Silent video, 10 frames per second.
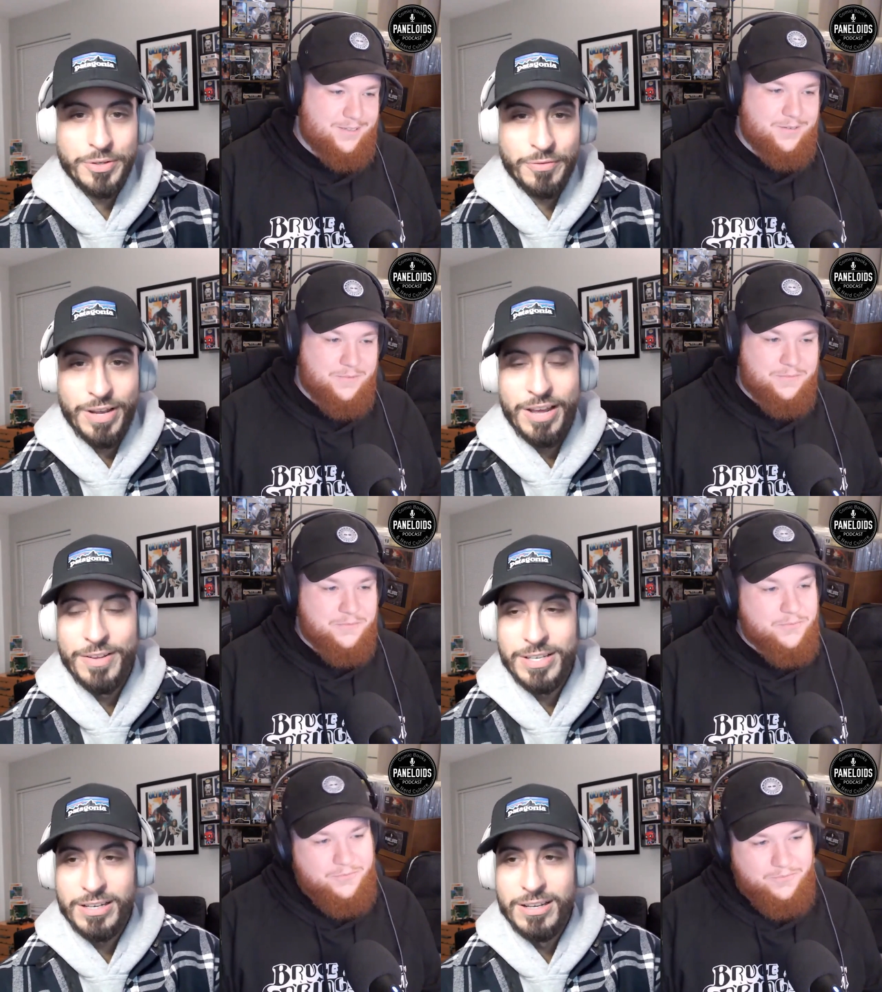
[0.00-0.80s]
Speaker 1: survive.
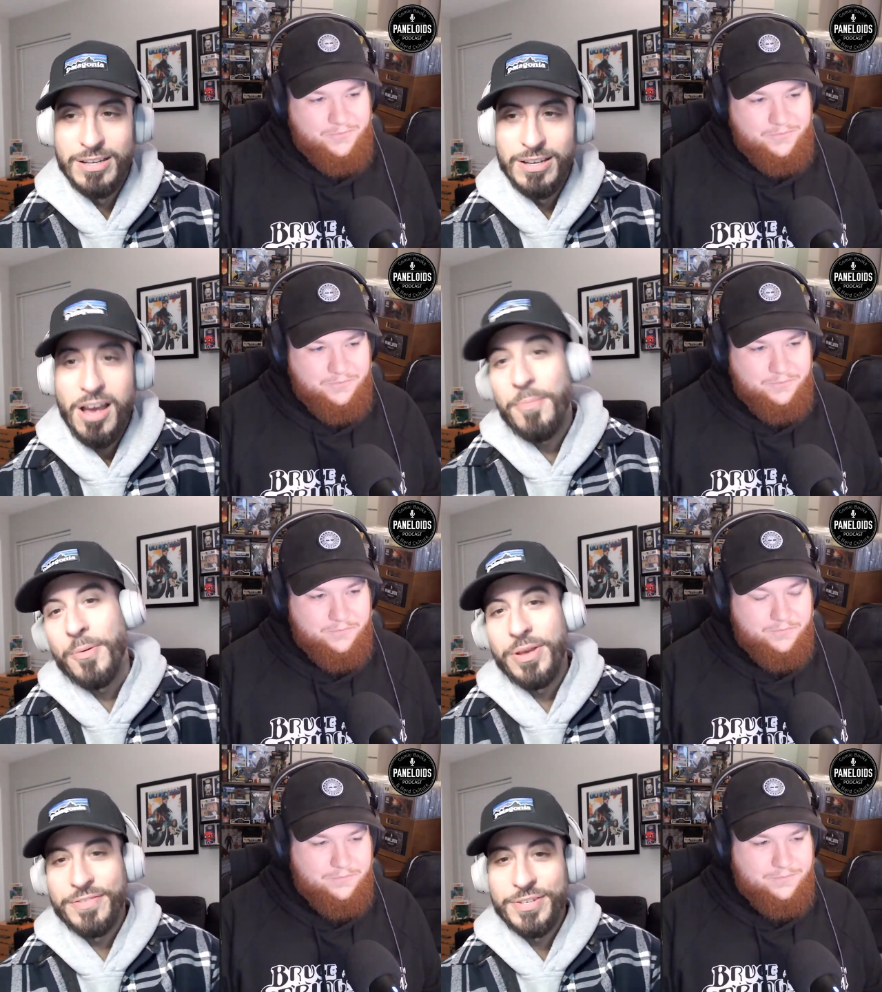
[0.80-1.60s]
It's like oh, but
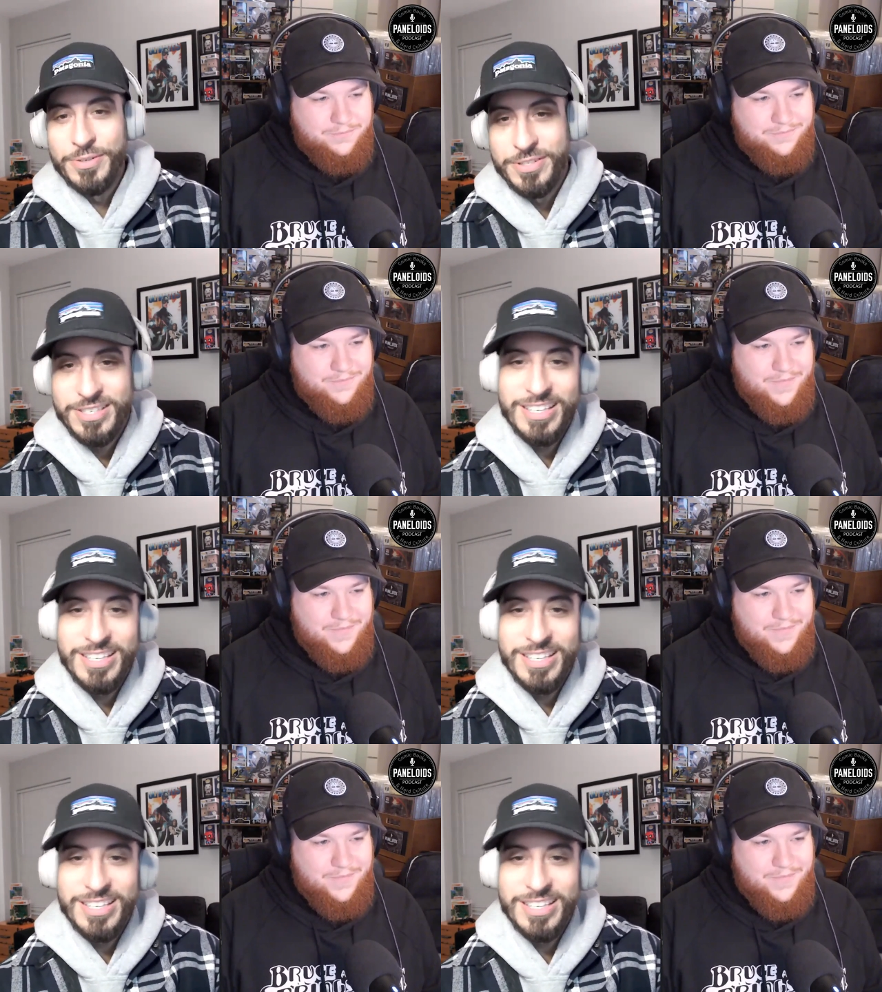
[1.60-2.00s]
we have suits.